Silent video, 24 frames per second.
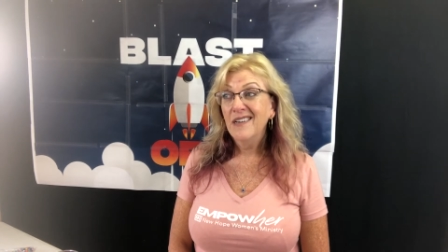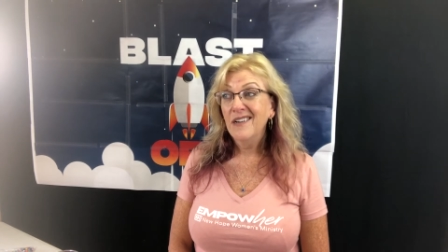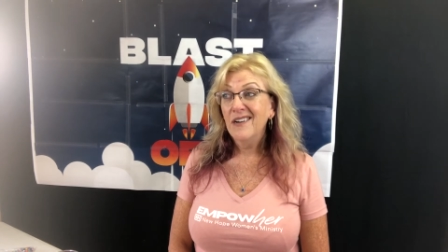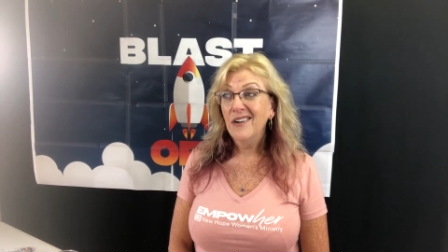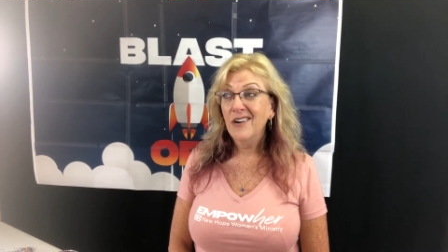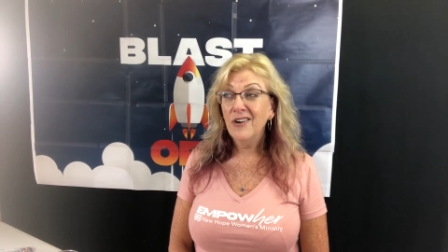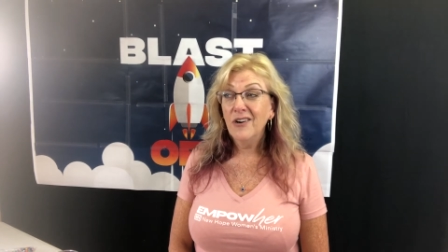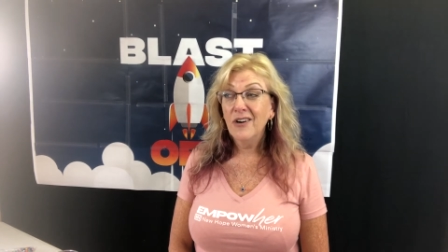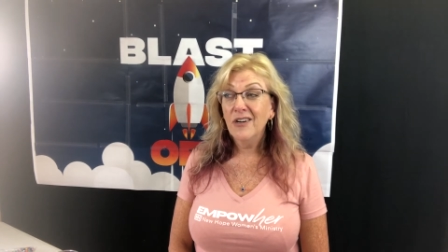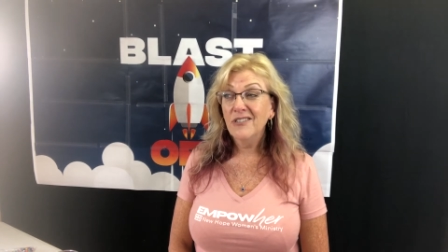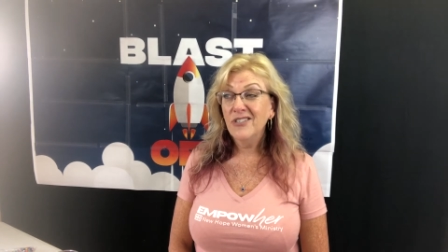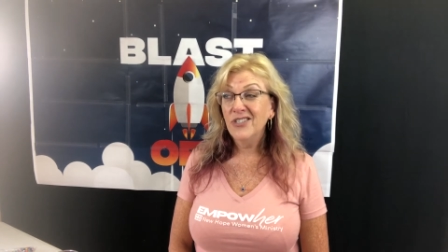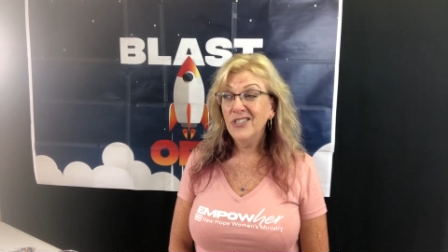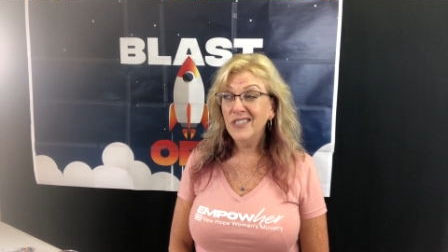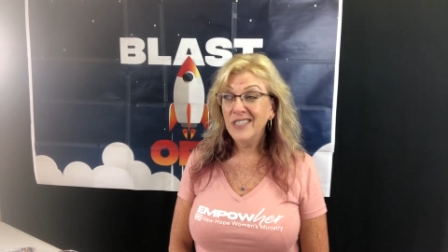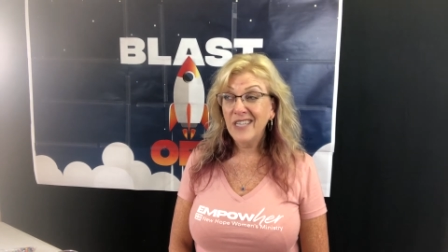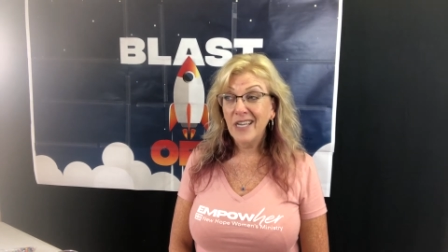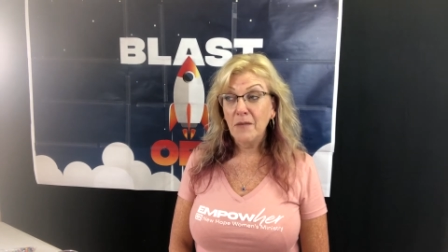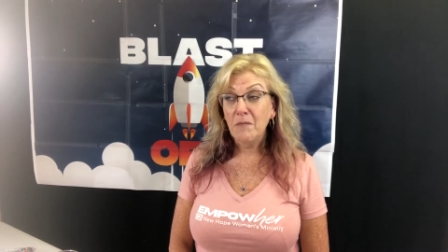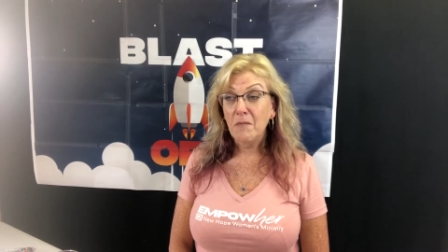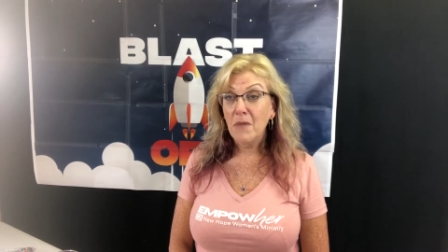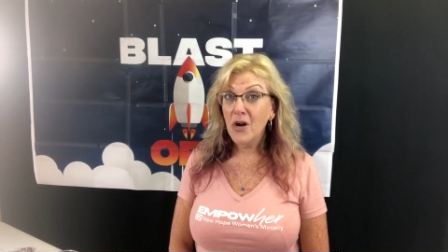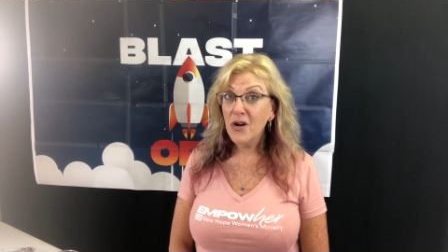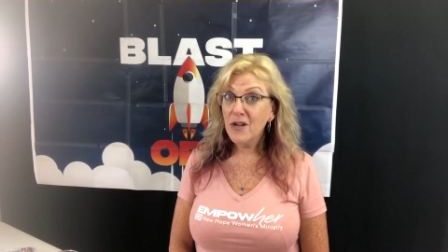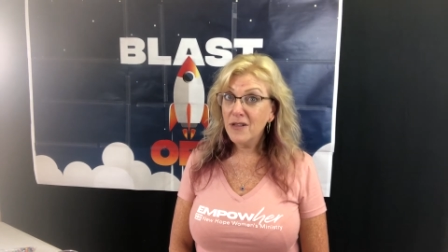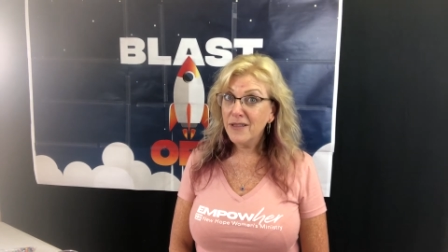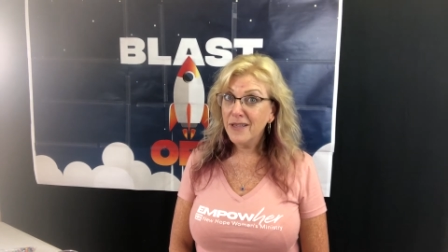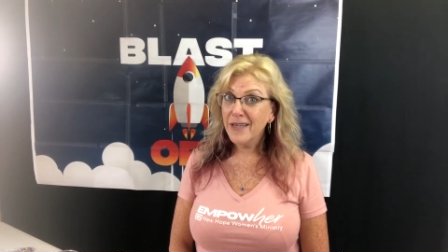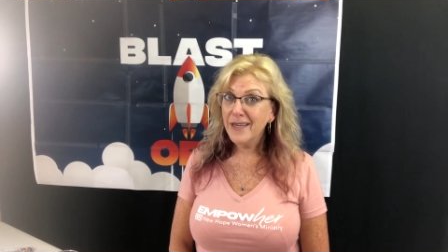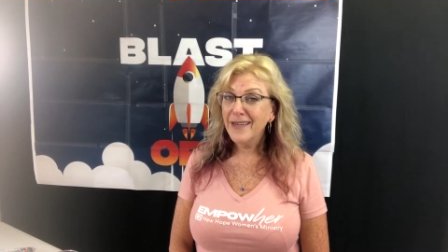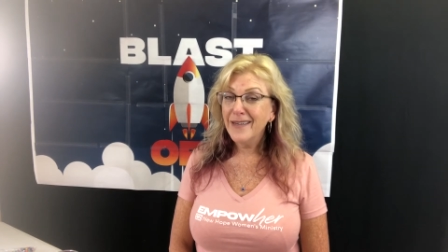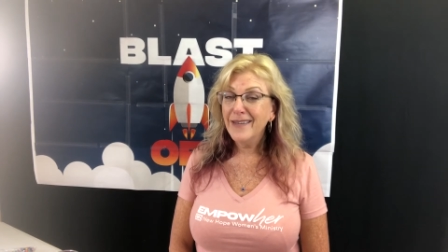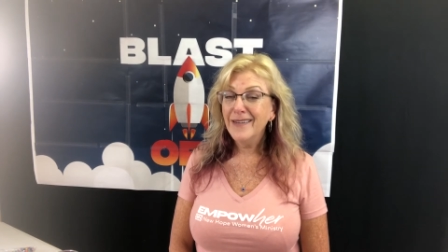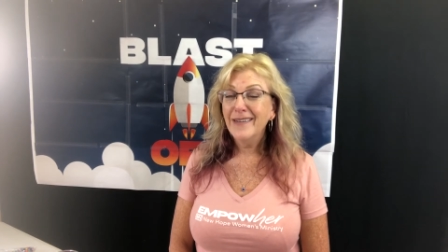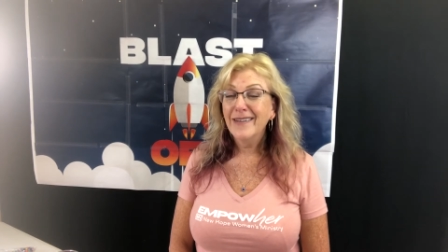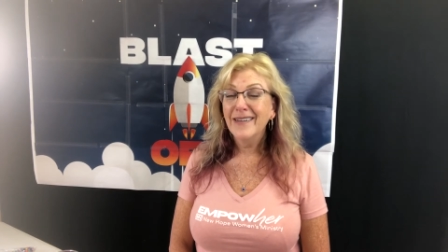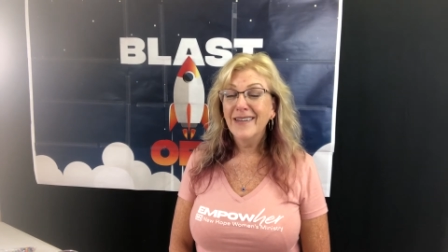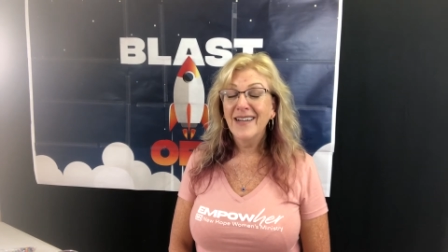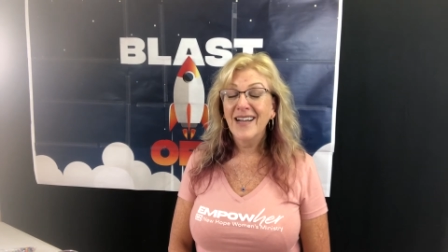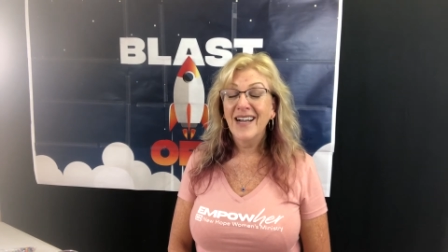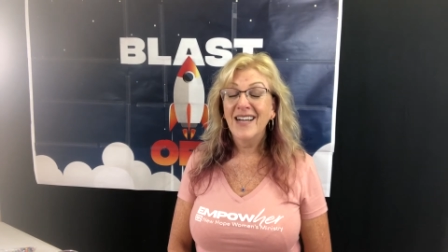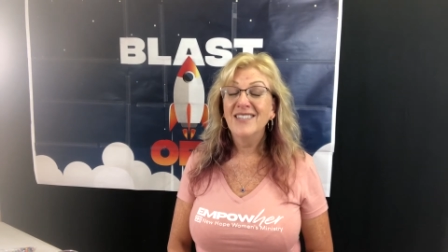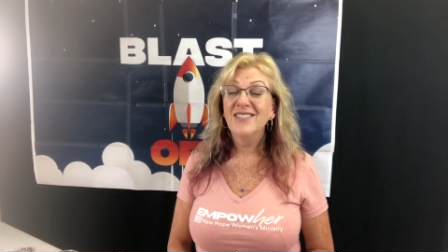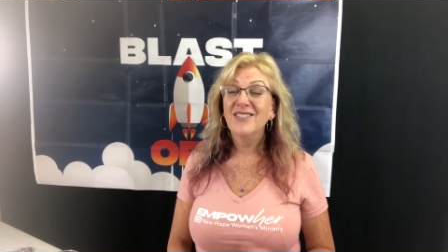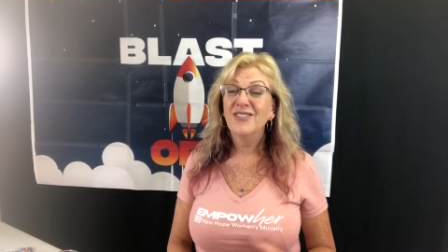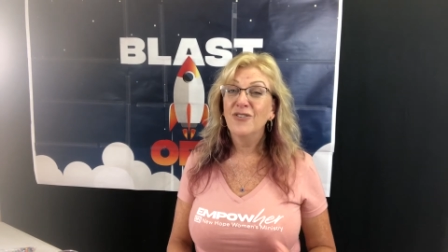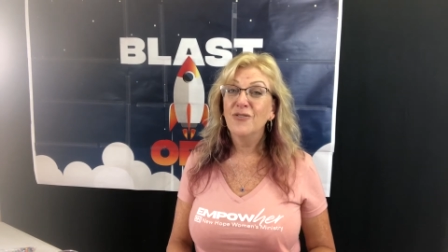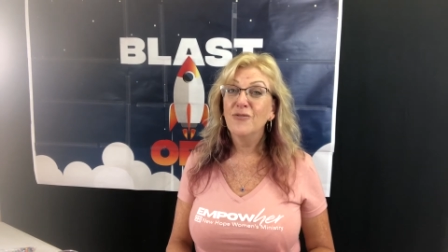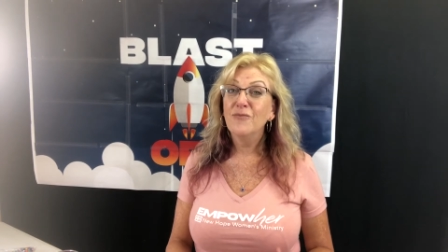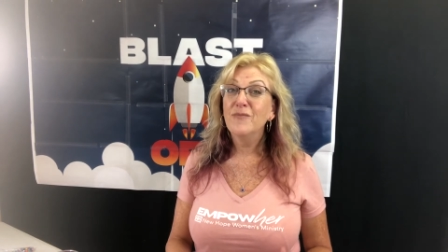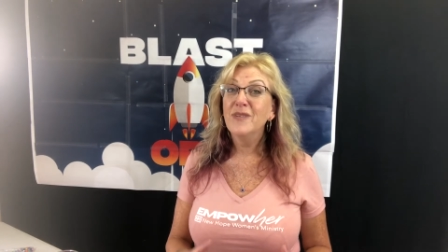or just like Martha, got so